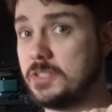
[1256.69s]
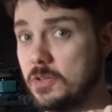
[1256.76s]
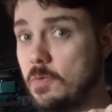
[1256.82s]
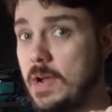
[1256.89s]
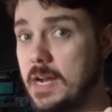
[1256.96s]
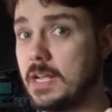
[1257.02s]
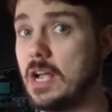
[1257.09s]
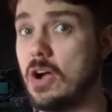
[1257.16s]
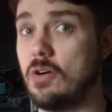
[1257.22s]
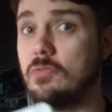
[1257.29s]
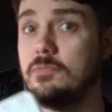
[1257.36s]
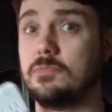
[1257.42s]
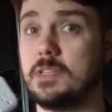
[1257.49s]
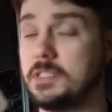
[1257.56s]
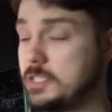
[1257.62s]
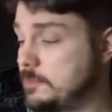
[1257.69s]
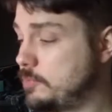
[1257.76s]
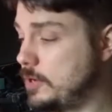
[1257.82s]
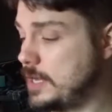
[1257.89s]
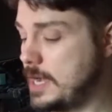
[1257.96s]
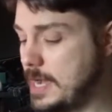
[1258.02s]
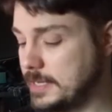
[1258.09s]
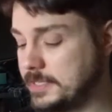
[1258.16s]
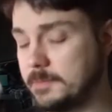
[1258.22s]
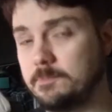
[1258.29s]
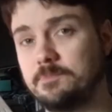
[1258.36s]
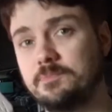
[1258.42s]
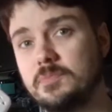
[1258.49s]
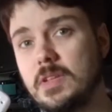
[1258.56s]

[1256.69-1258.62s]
is the way to go. This is pretty awesome.